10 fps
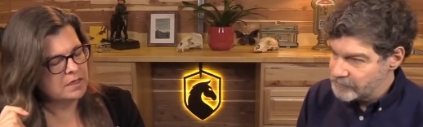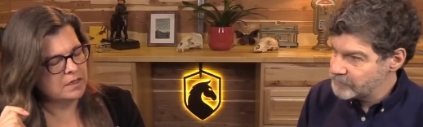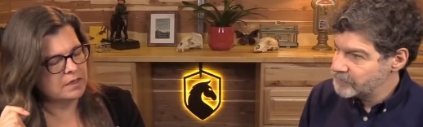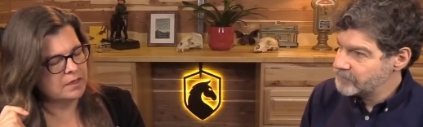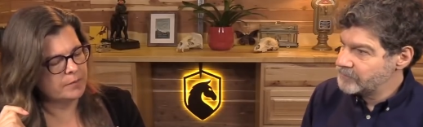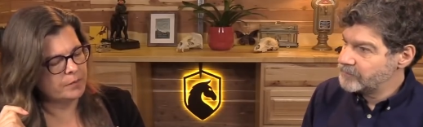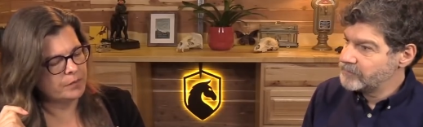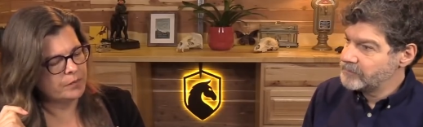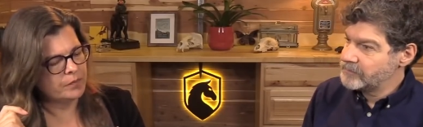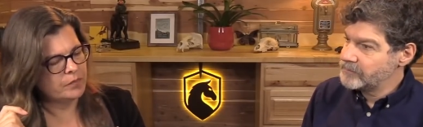Speaker 1: um,
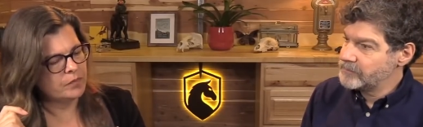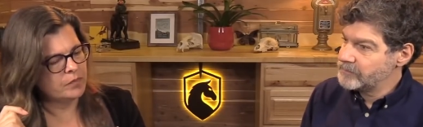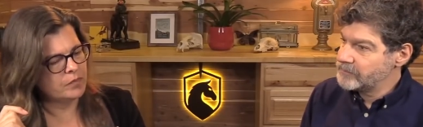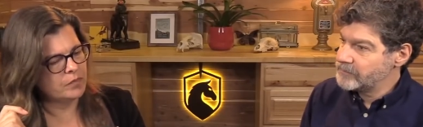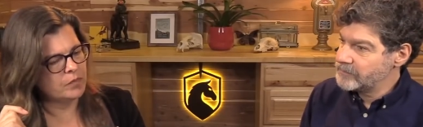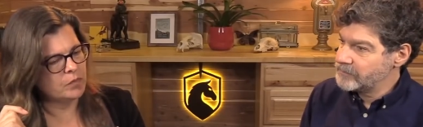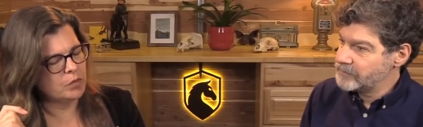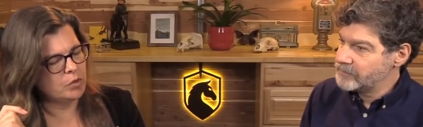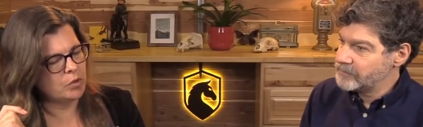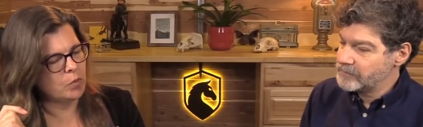
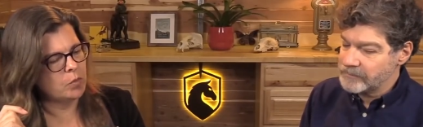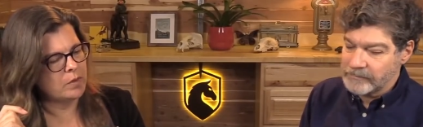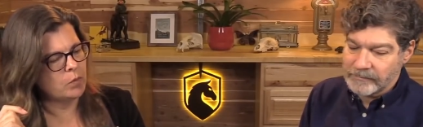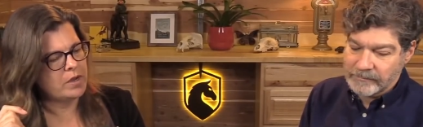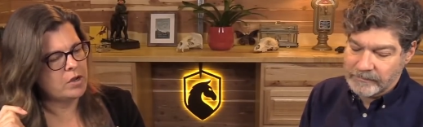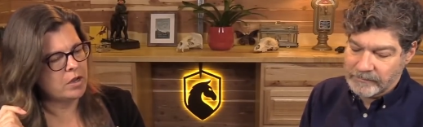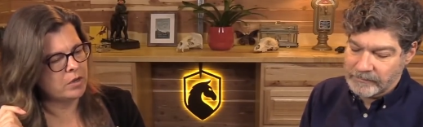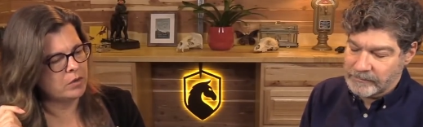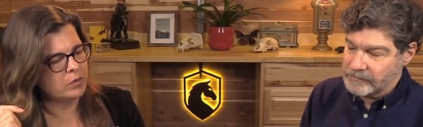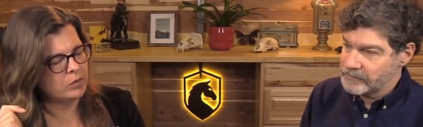you know, what we
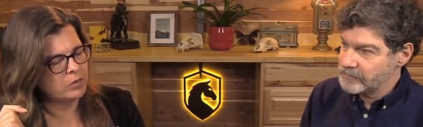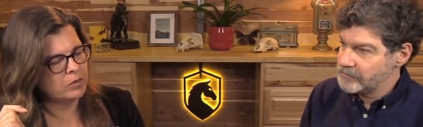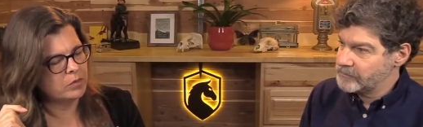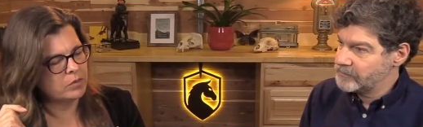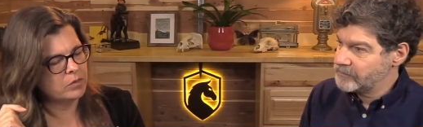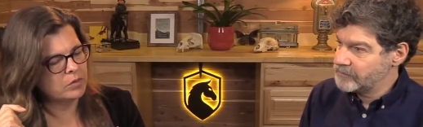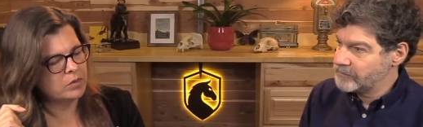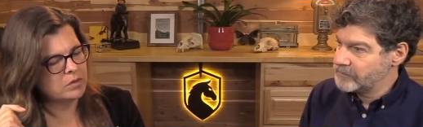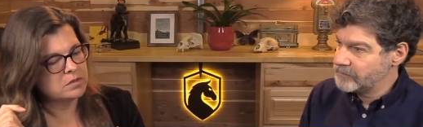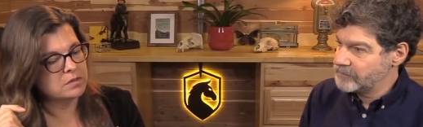know
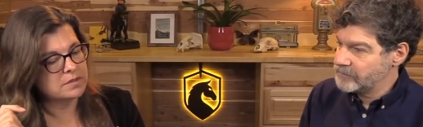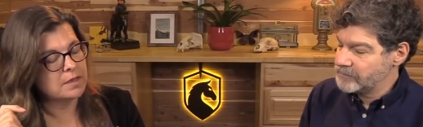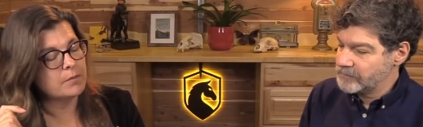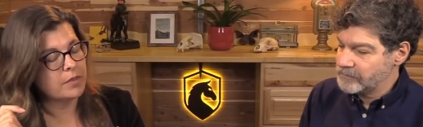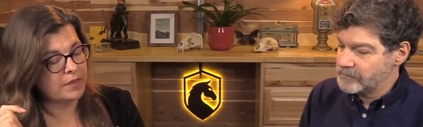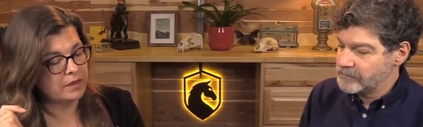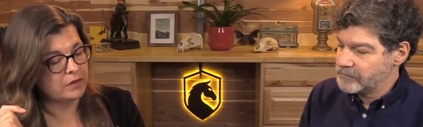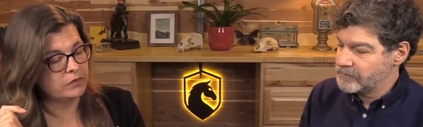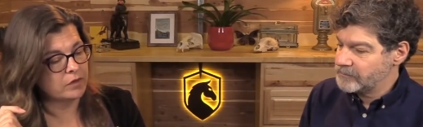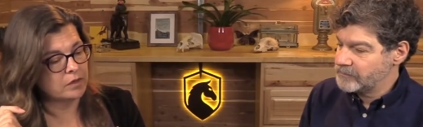some
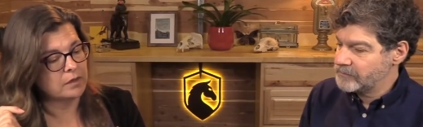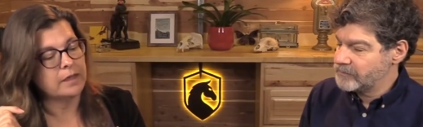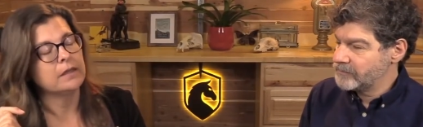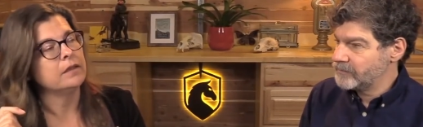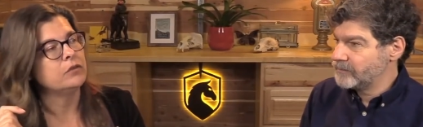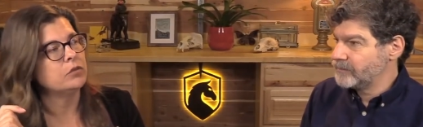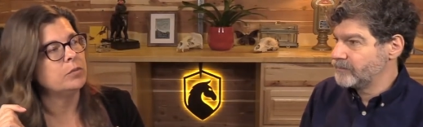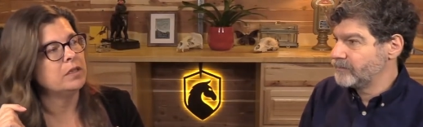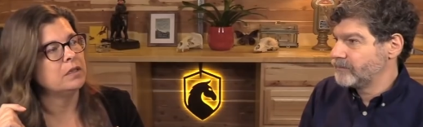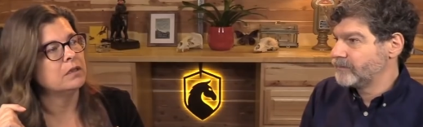things are likely to
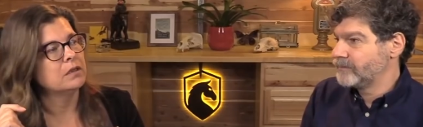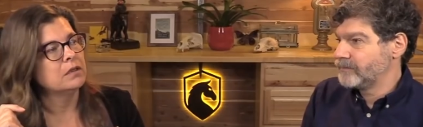be